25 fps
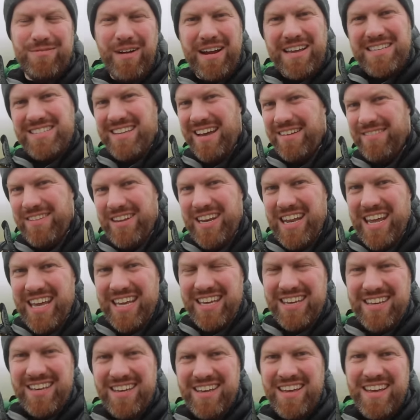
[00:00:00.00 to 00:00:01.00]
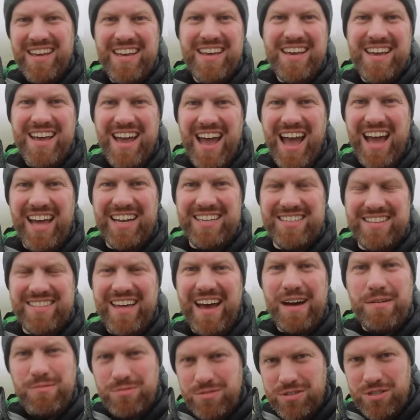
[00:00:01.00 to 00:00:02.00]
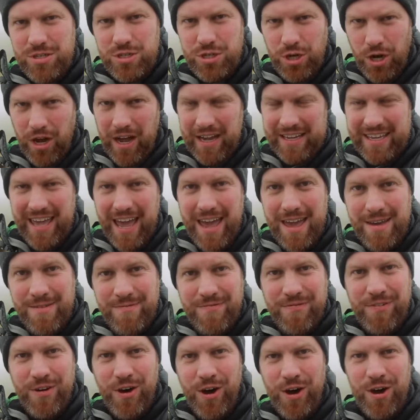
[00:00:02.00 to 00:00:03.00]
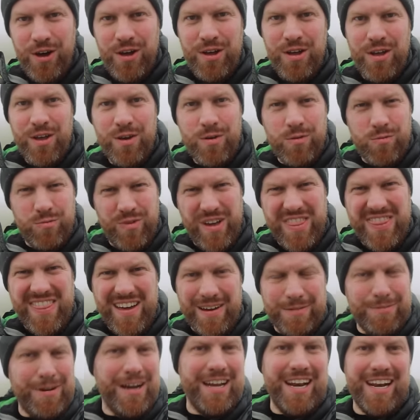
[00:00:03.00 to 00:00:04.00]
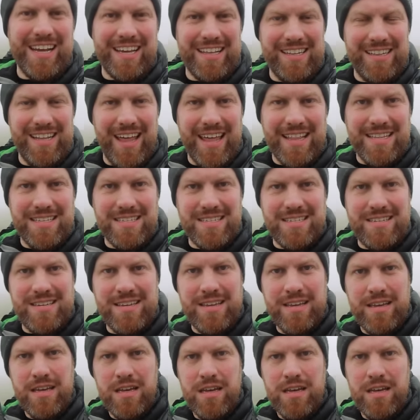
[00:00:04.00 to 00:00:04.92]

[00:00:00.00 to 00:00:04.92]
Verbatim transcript: right down the Nick, and that was the shot I came for with that wide angle lens.